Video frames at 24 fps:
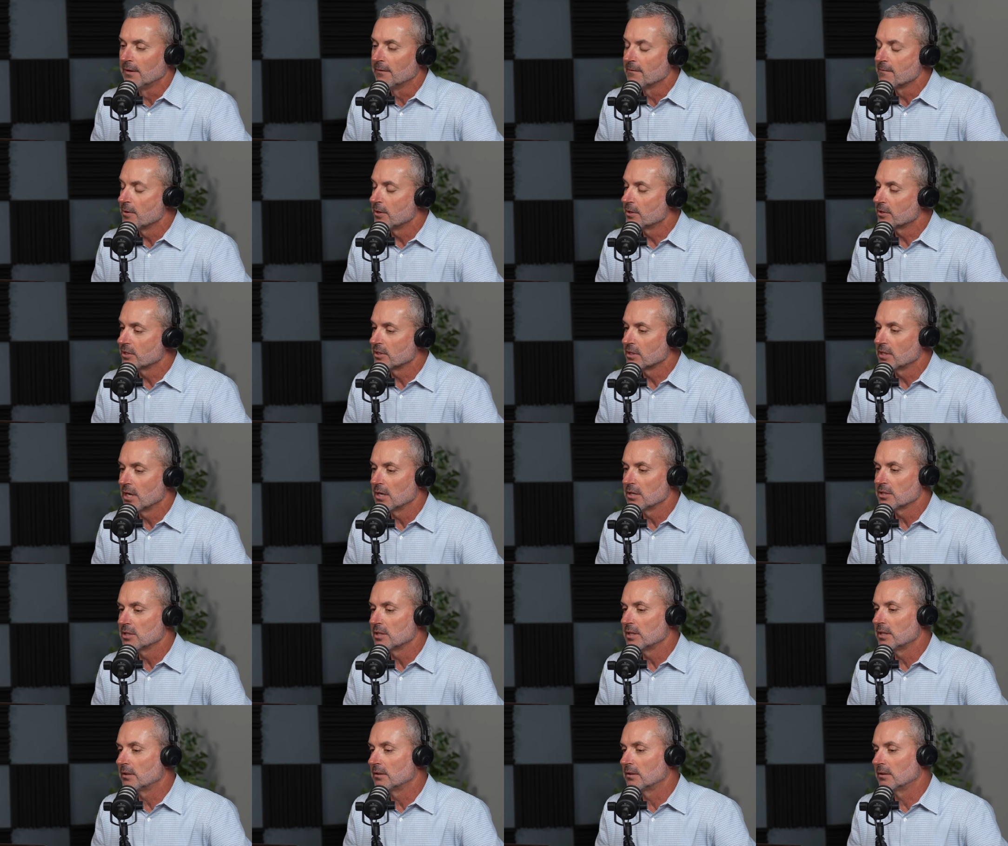There's a
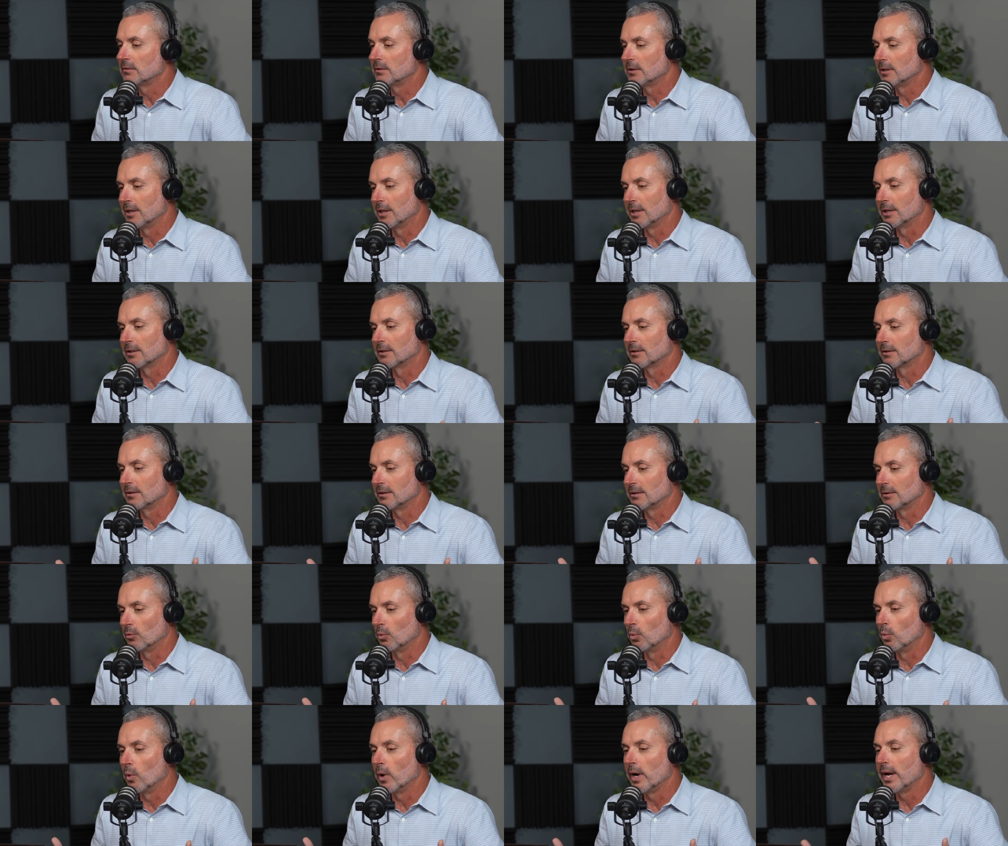dozen
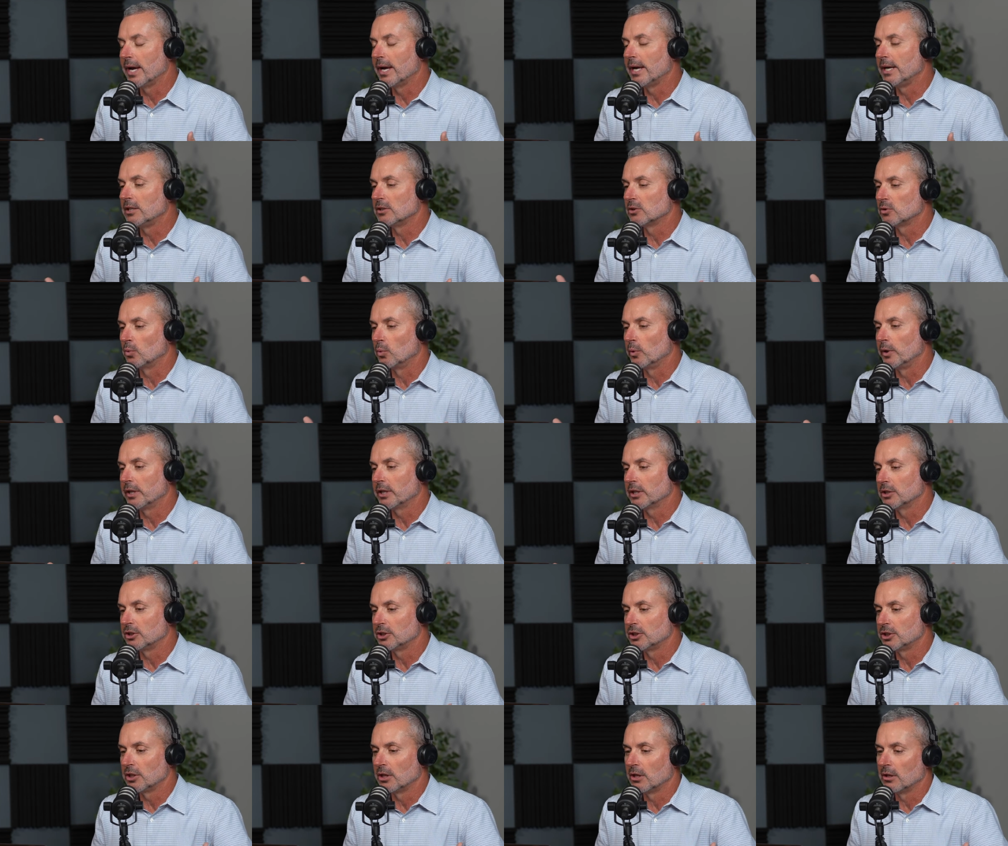ways we can
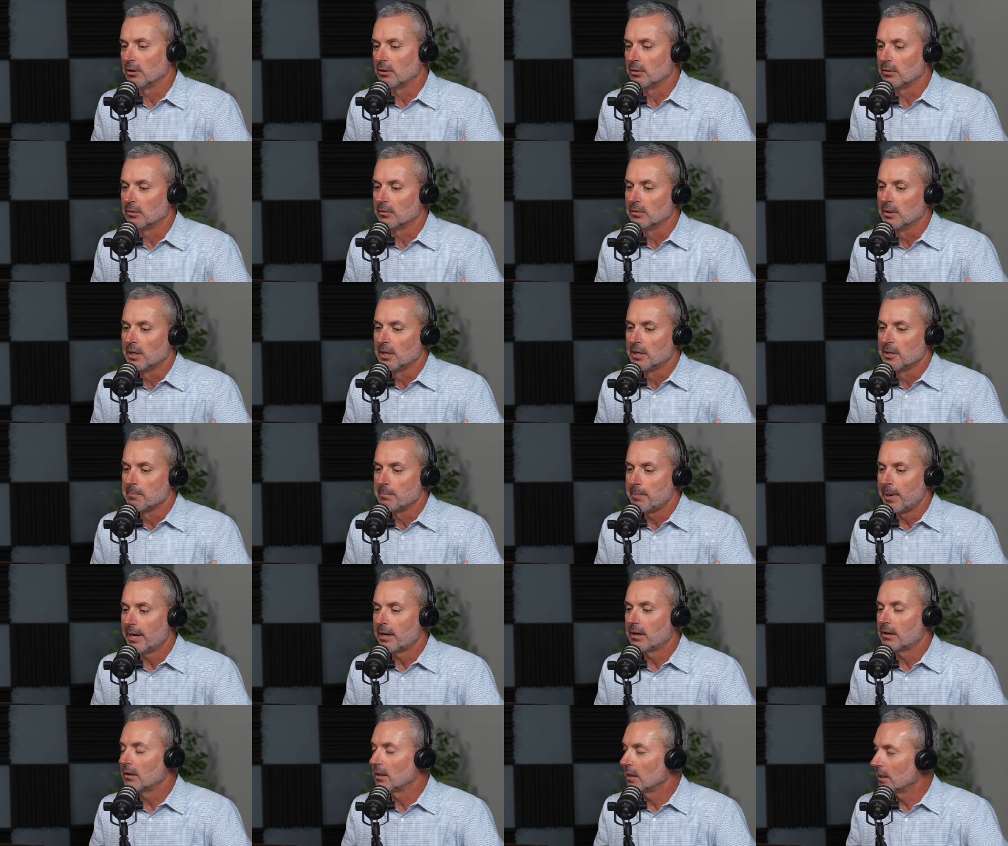show
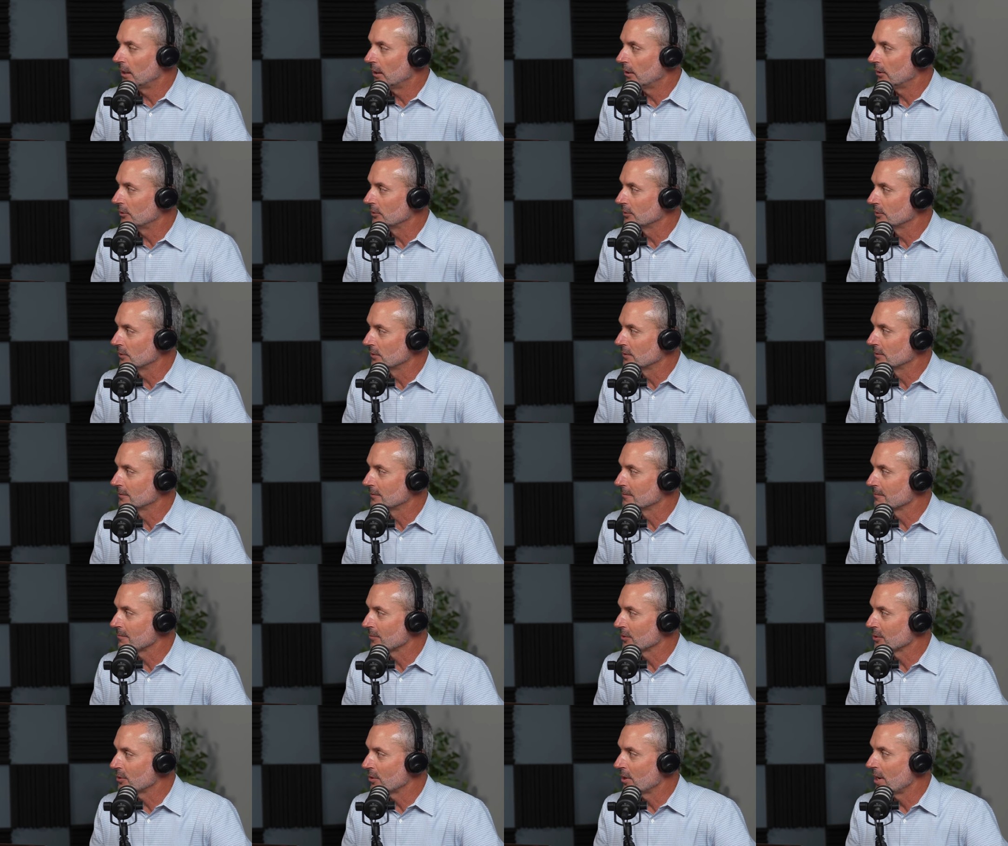parallels
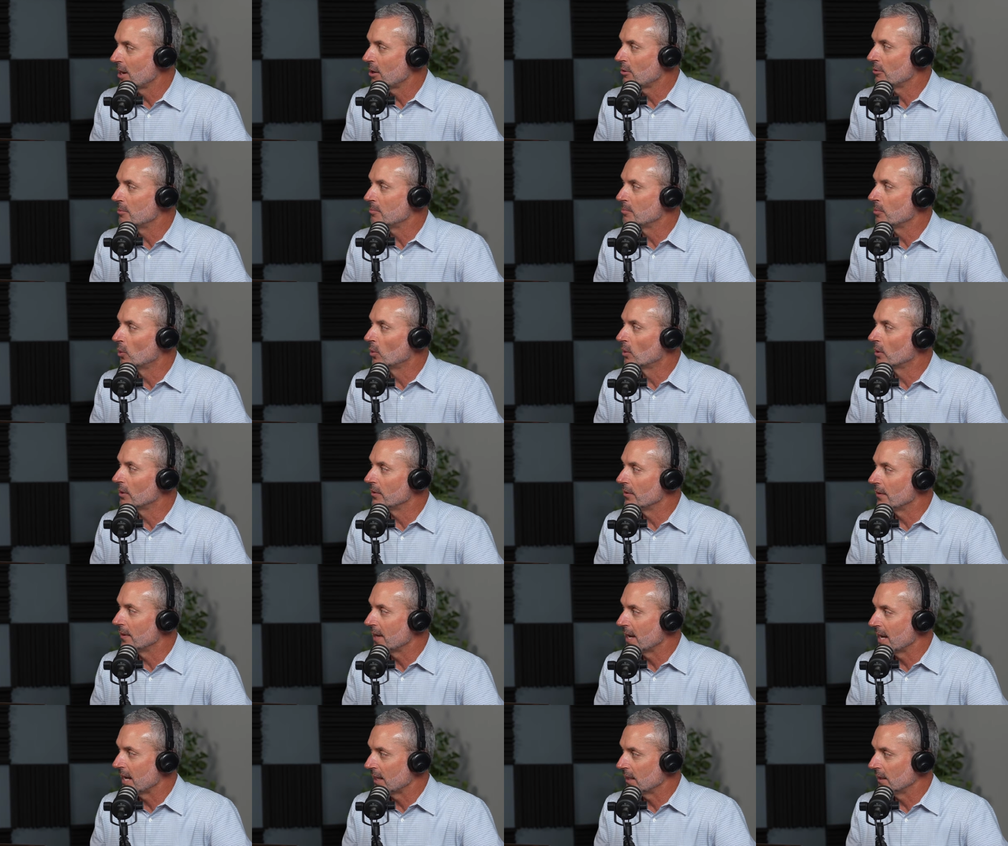to how important
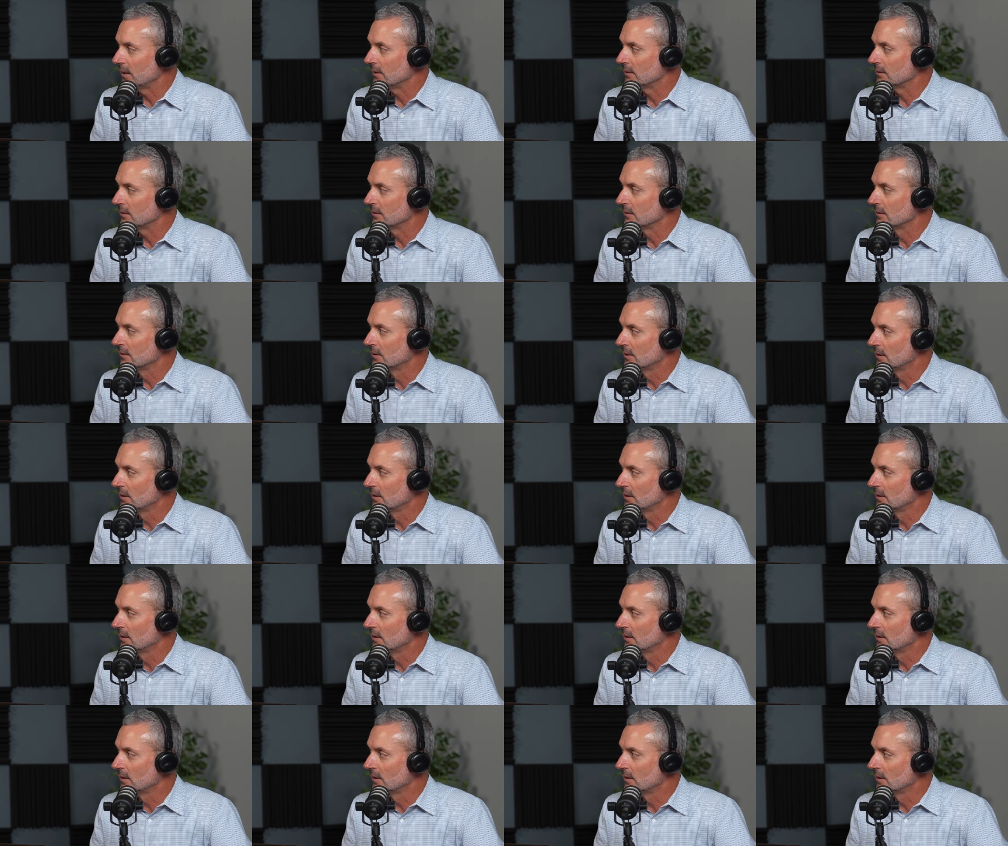that is.